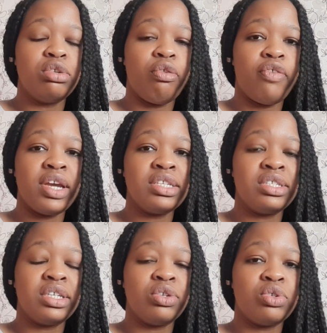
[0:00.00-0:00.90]
to find
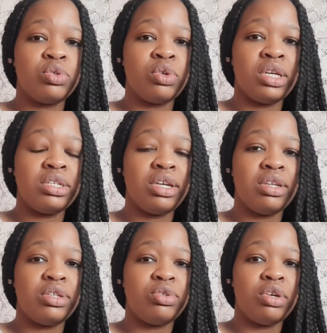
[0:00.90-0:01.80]
signals to enter
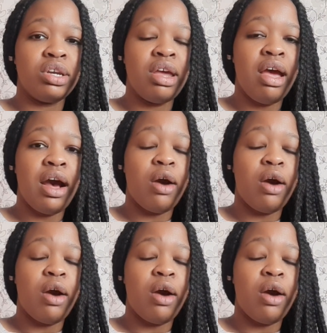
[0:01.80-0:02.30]
the trade.